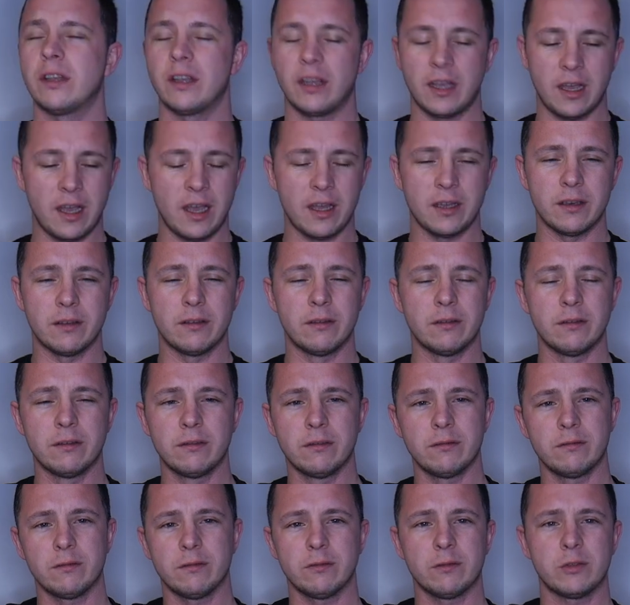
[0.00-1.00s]
had
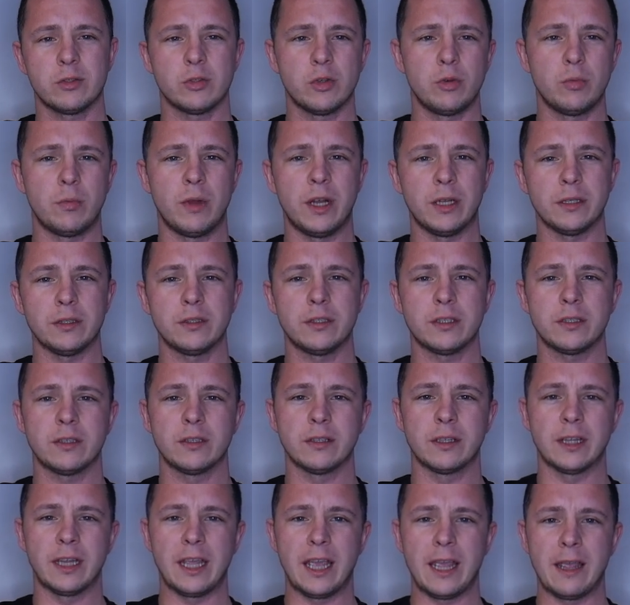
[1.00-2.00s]
so much
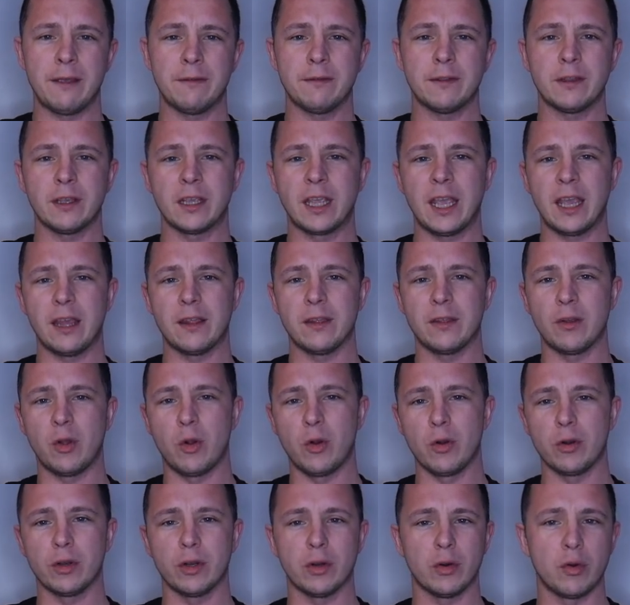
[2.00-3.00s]
left to get the
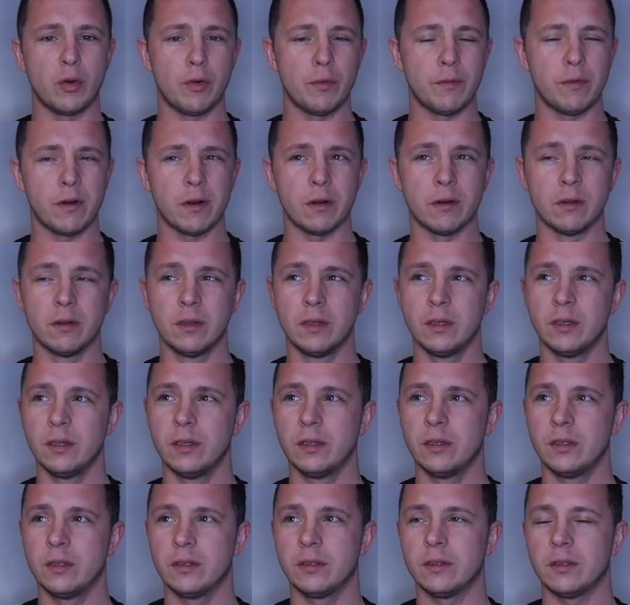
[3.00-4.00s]
order over
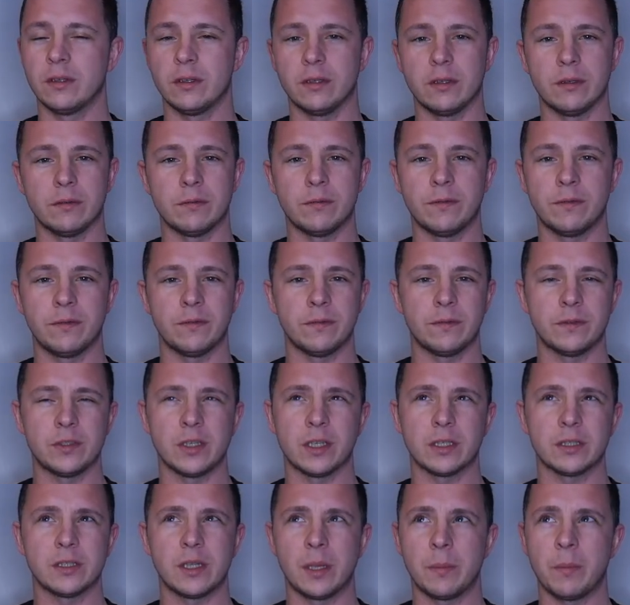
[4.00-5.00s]
the
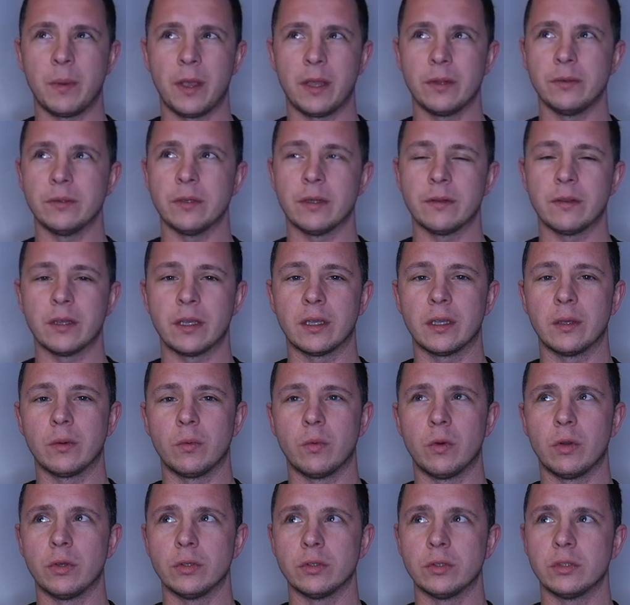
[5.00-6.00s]
£60, I think it
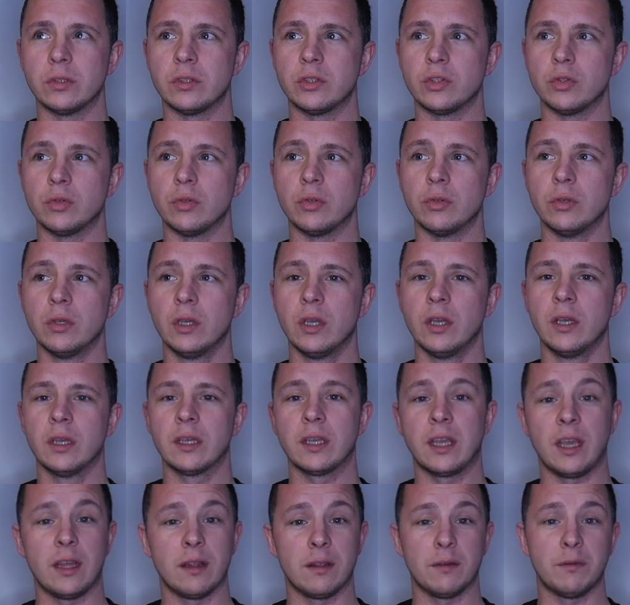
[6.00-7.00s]
was, to
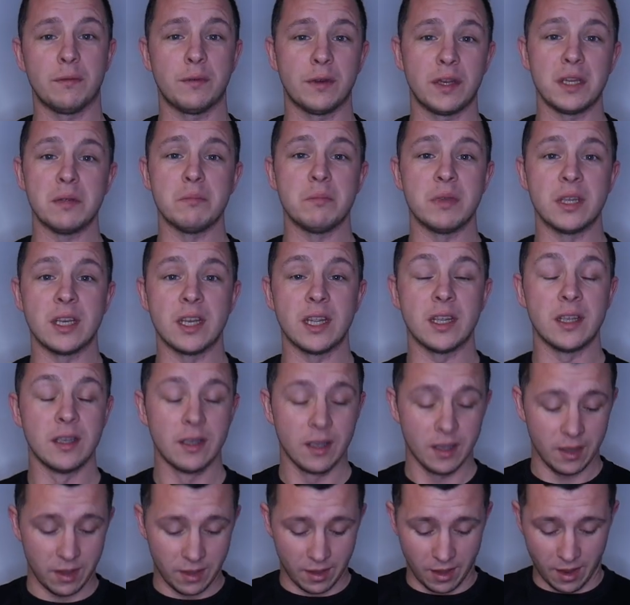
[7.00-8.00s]
get the free beanie.
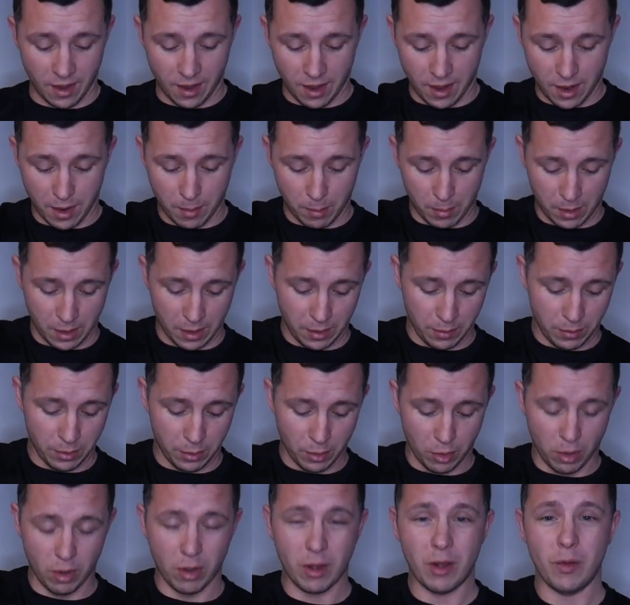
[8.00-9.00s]
I
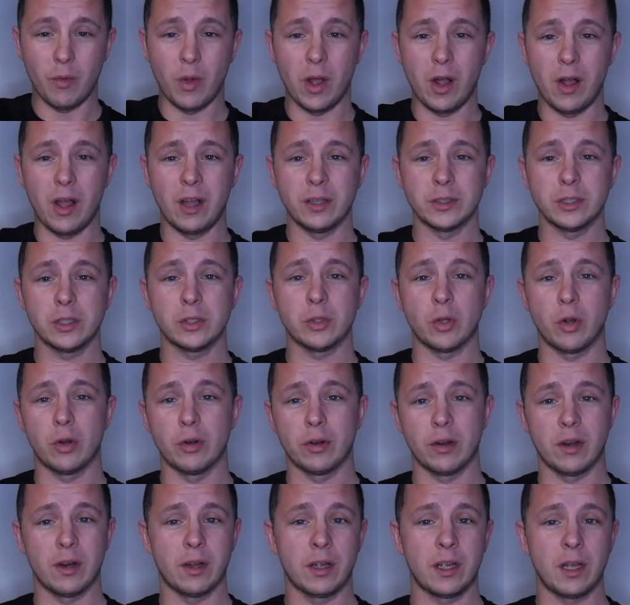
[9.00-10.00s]
thought, well, I'll just
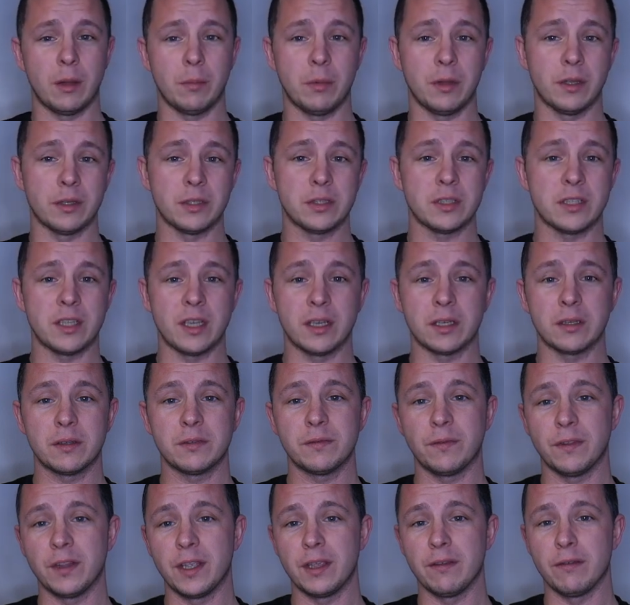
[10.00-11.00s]
order a couple of stick
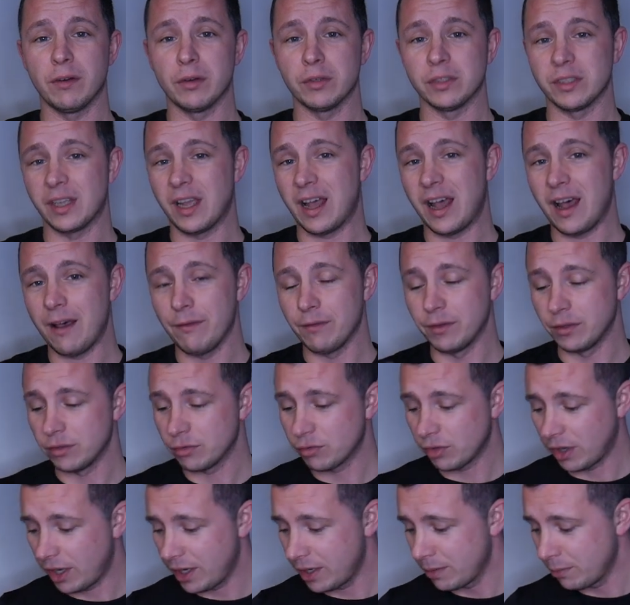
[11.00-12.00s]
flavors that I haven't
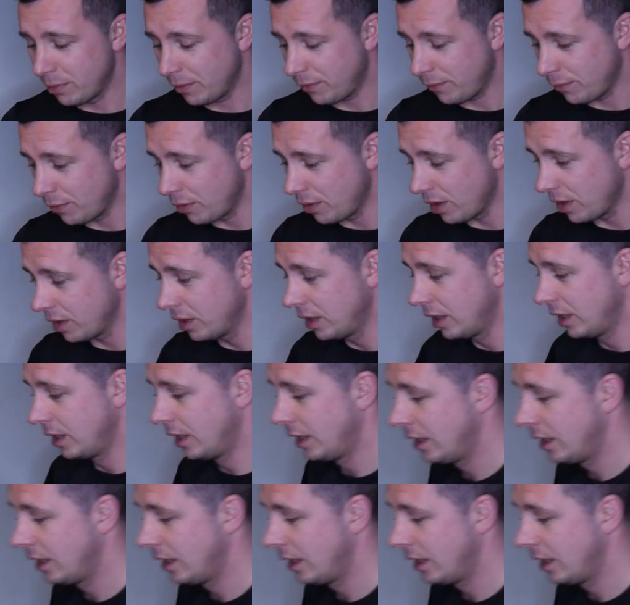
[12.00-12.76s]
tried before.